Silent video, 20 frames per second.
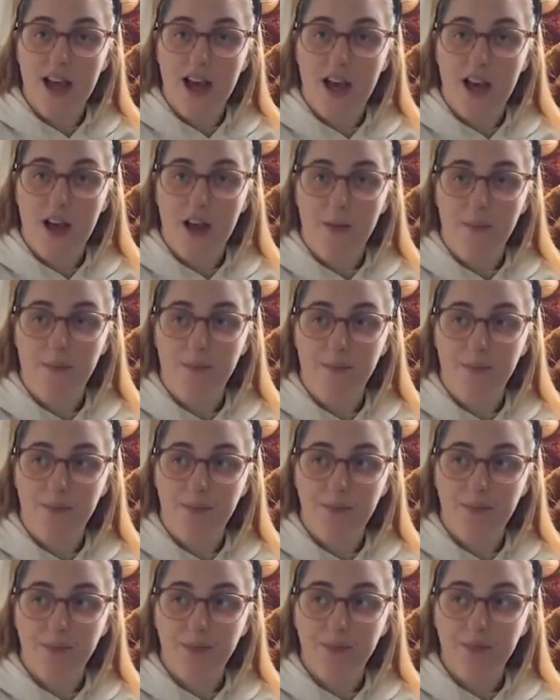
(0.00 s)
I
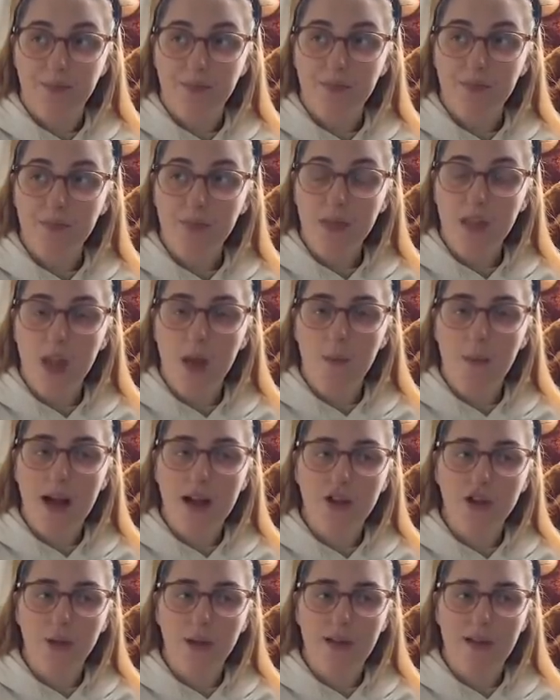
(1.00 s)

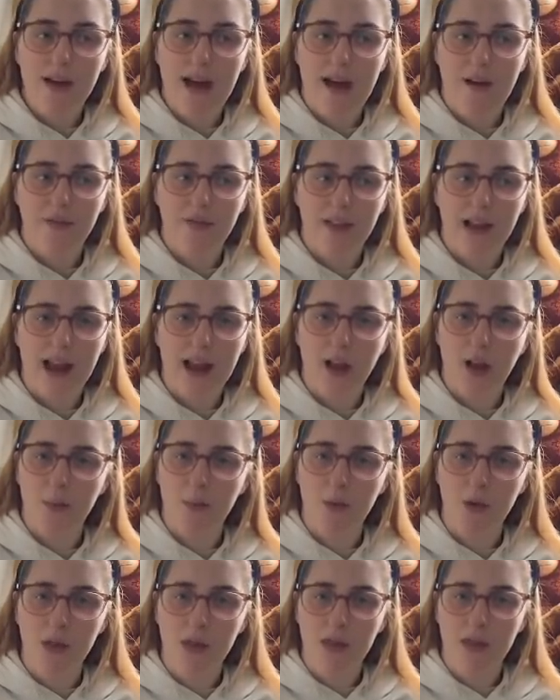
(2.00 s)
might do it after like a
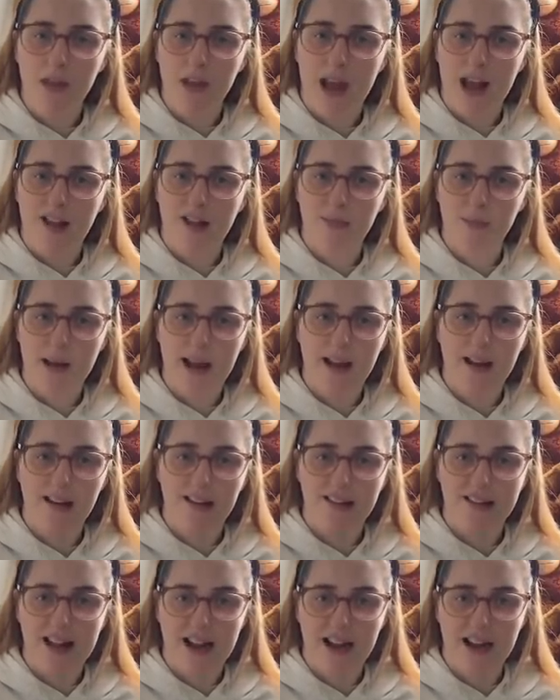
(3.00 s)
month and explain
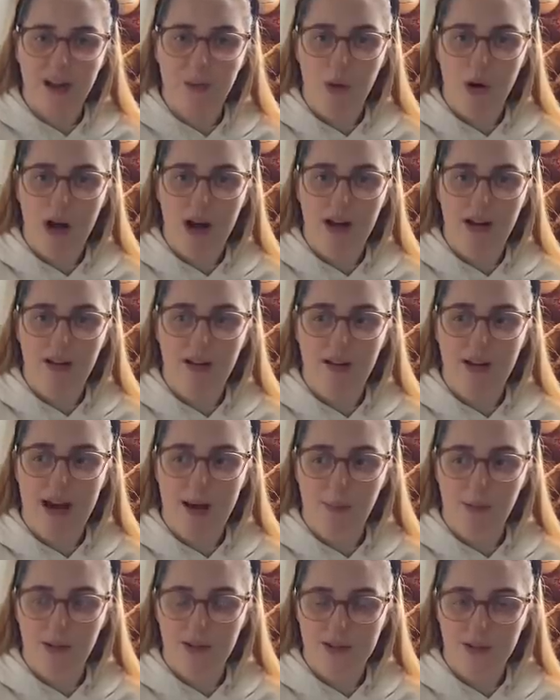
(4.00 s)
exactly what
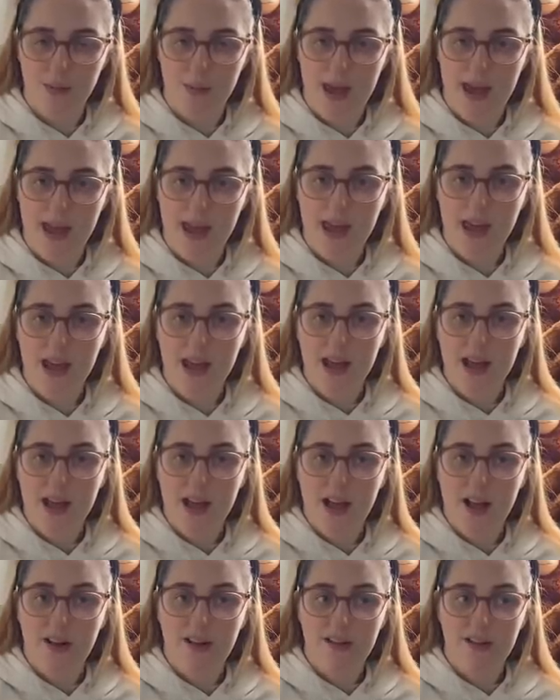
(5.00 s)
happened to me
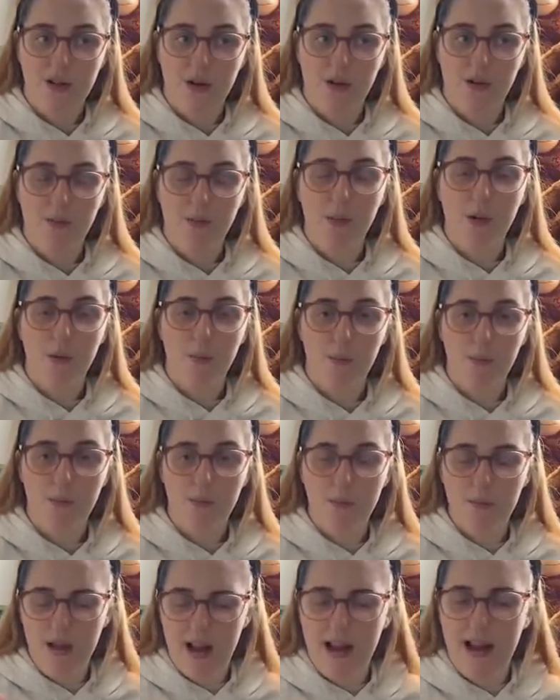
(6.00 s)
and stuff, but
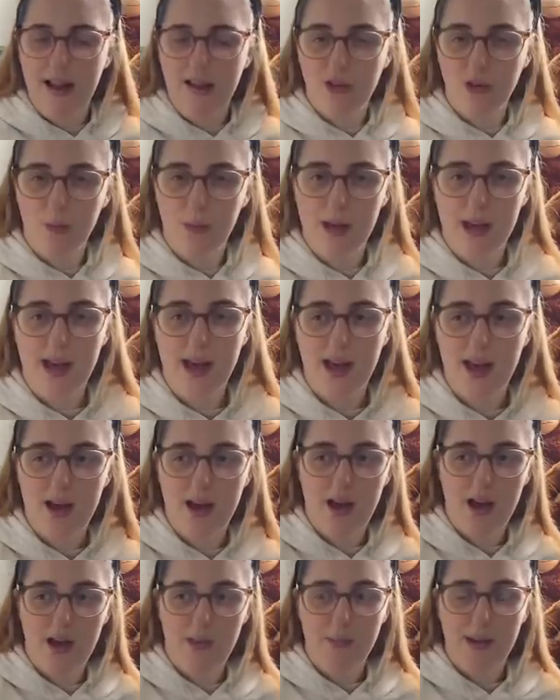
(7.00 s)
a little bit
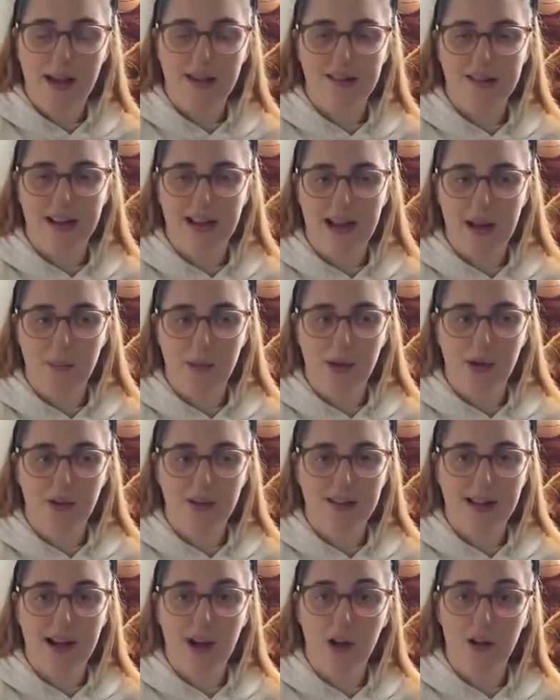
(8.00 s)
basically, because
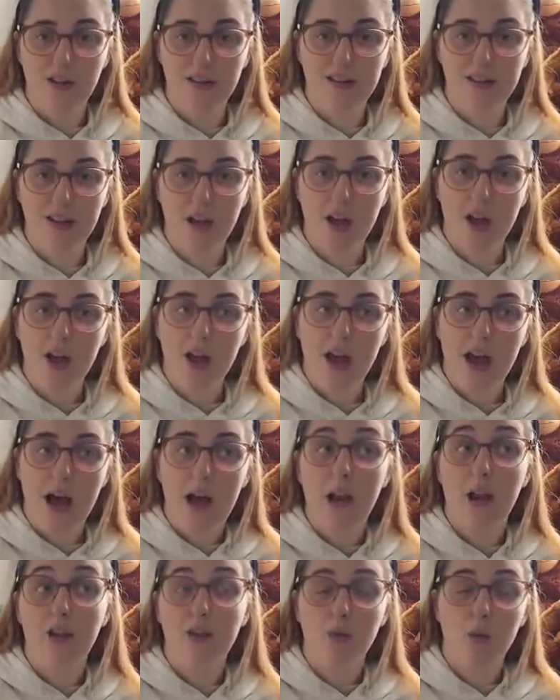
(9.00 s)
I lost
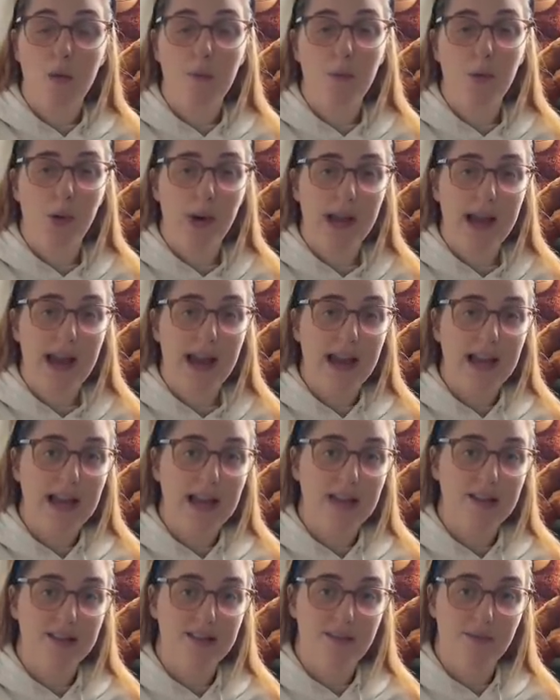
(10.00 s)
1.8
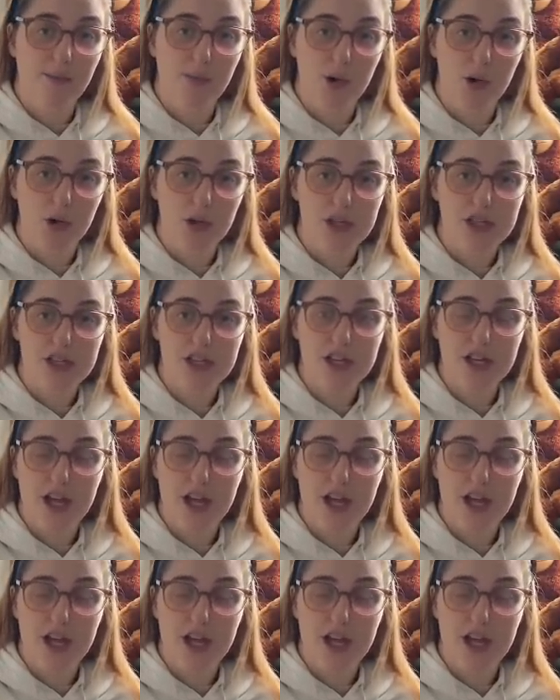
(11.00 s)
litres of blood.